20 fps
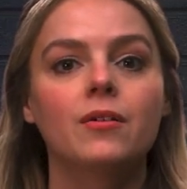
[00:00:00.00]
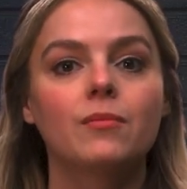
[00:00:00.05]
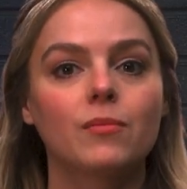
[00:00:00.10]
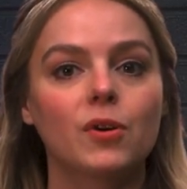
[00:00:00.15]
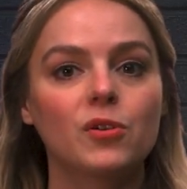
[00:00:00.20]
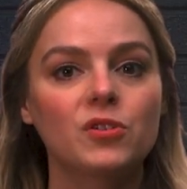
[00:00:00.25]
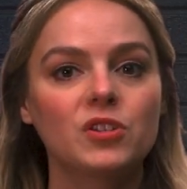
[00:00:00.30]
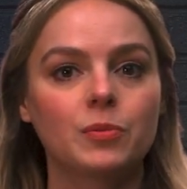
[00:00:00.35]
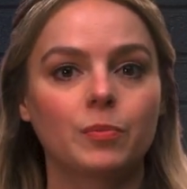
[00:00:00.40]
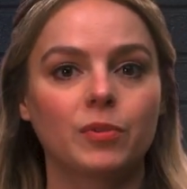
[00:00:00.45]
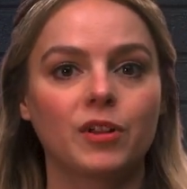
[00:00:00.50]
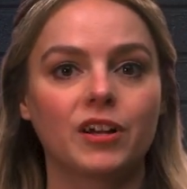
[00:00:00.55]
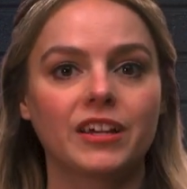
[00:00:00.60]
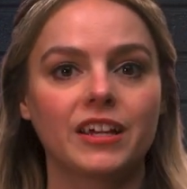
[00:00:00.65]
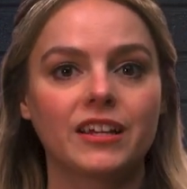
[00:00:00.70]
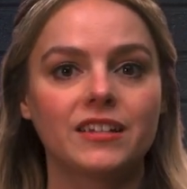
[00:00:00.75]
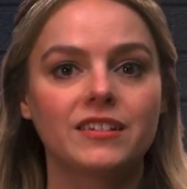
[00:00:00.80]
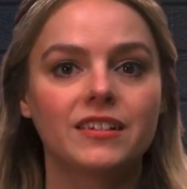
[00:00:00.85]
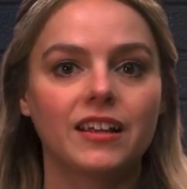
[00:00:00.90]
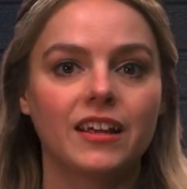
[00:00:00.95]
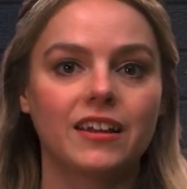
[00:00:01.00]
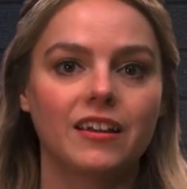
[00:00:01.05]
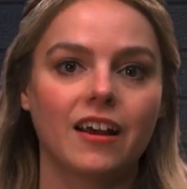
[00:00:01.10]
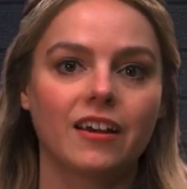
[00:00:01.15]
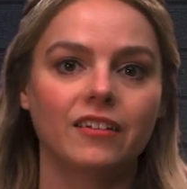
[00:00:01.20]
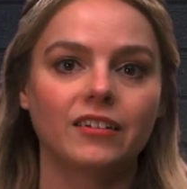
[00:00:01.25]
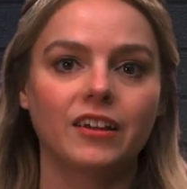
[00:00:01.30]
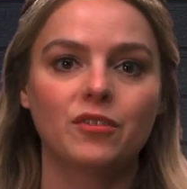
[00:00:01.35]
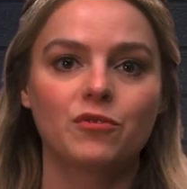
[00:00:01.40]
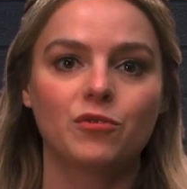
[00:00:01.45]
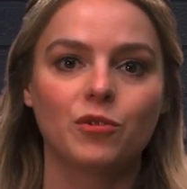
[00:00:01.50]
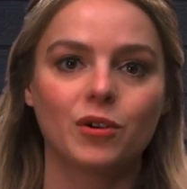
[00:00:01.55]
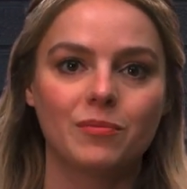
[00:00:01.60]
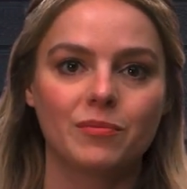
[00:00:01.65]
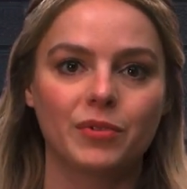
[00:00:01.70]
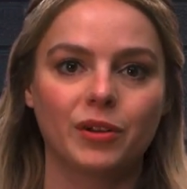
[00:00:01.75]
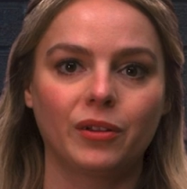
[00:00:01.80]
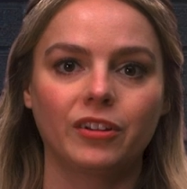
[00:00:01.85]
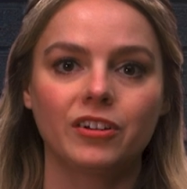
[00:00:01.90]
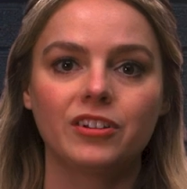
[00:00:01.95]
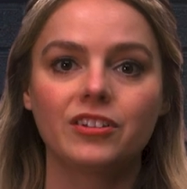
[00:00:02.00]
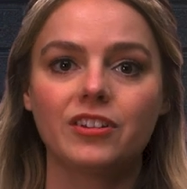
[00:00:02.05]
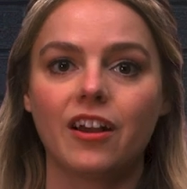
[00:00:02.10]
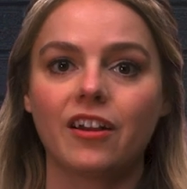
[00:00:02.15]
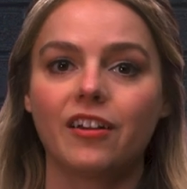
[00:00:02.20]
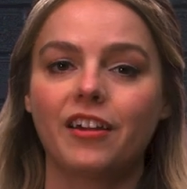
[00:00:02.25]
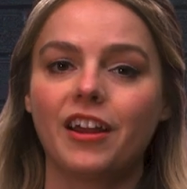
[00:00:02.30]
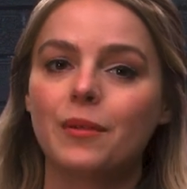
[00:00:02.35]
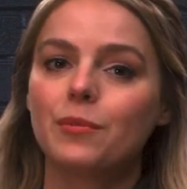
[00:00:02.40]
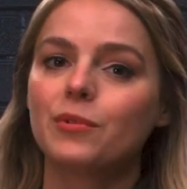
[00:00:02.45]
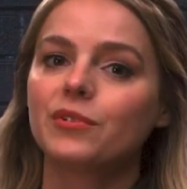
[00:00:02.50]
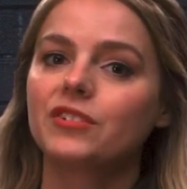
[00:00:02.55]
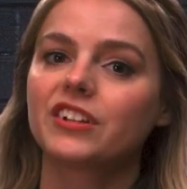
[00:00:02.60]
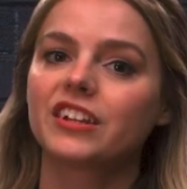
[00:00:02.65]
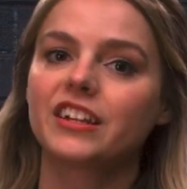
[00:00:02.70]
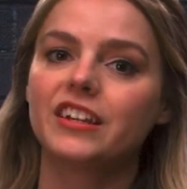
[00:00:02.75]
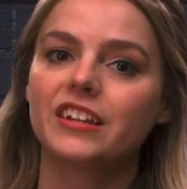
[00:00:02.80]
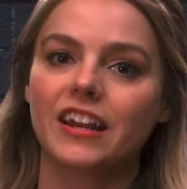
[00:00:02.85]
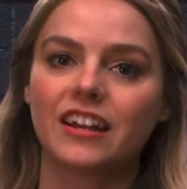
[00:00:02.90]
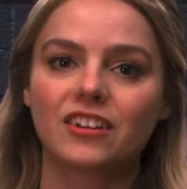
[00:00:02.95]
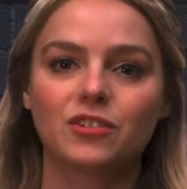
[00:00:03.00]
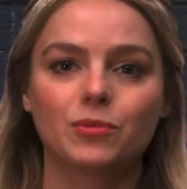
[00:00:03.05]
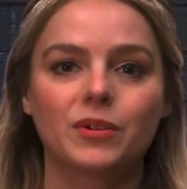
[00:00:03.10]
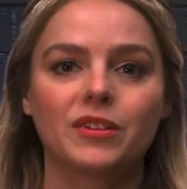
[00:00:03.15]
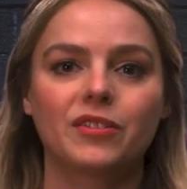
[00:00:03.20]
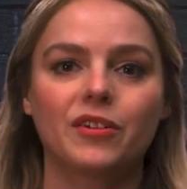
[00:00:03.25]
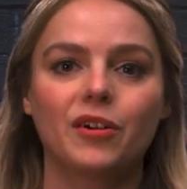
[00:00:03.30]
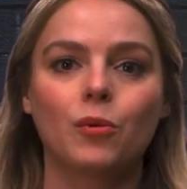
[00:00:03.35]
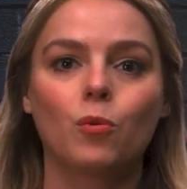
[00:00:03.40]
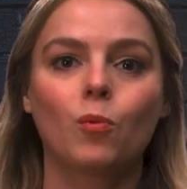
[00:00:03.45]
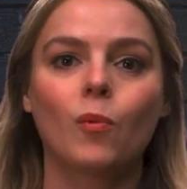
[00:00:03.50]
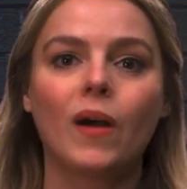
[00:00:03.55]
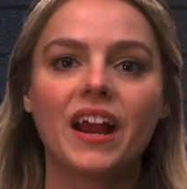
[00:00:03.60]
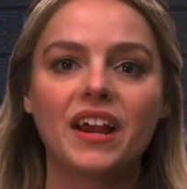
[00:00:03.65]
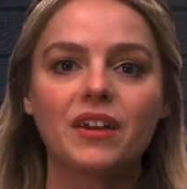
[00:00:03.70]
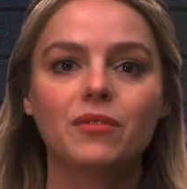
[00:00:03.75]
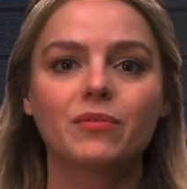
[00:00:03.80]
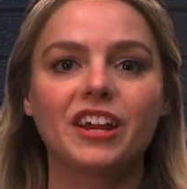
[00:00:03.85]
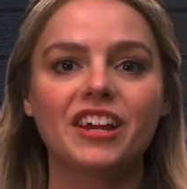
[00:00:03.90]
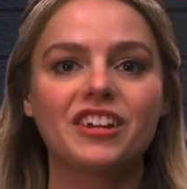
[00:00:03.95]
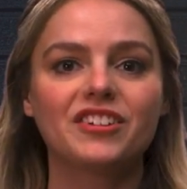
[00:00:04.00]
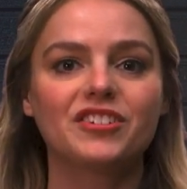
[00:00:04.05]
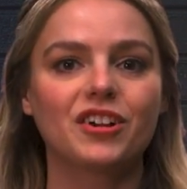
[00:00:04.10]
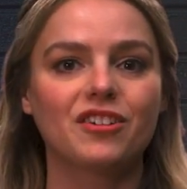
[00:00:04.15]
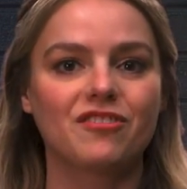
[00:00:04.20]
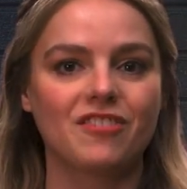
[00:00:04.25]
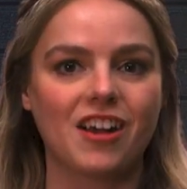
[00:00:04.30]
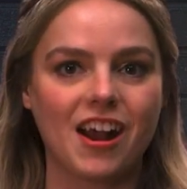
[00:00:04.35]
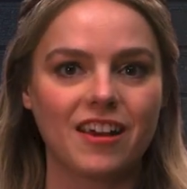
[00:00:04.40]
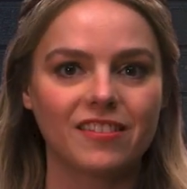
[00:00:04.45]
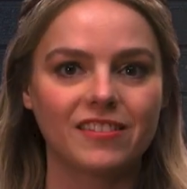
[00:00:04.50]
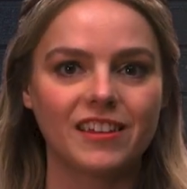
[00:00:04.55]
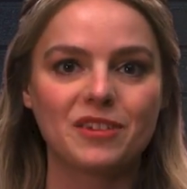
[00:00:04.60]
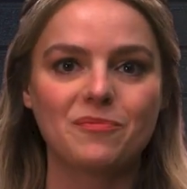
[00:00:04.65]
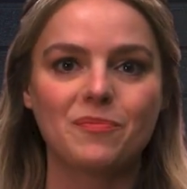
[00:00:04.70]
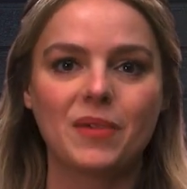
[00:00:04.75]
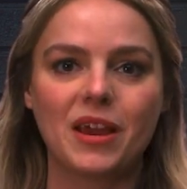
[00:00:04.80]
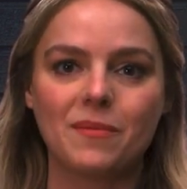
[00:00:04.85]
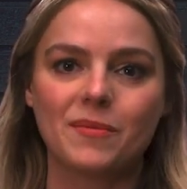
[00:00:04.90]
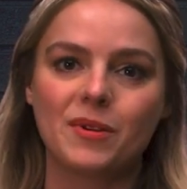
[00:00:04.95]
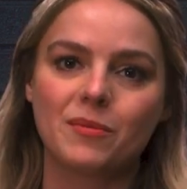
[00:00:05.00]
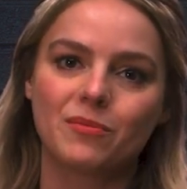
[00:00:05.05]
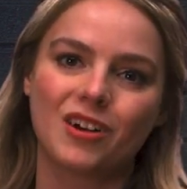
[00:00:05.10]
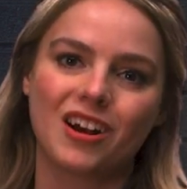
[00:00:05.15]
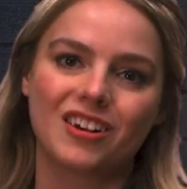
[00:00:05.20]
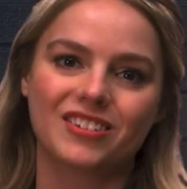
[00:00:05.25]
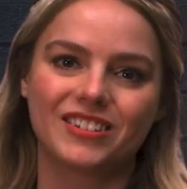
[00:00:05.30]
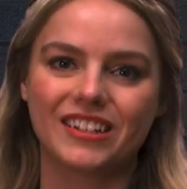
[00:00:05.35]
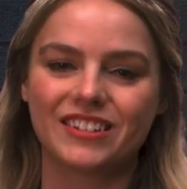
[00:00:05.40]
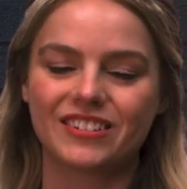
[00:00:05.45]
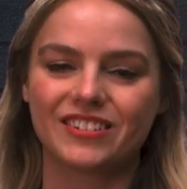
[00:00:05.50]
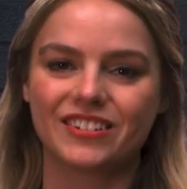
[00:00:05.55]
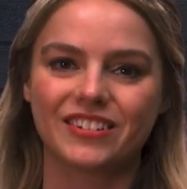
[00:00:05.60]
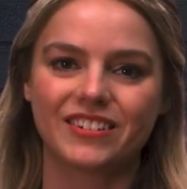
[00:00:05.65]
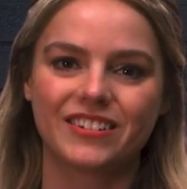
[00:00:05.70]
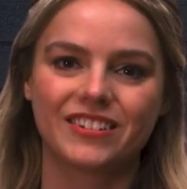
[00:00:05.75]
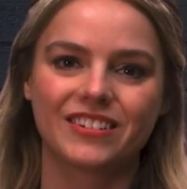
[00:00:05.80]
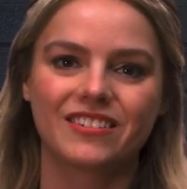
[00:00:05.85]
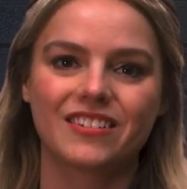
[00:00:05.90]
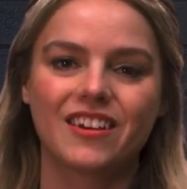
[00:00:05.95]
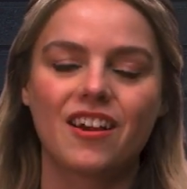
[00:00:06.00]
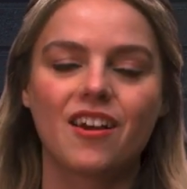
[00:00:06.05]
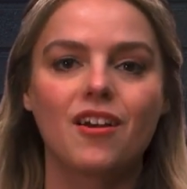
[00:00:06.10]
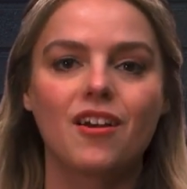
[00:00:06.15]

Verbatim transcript: Most plugins and online form builders are able to connect with a wide range of online payment processors.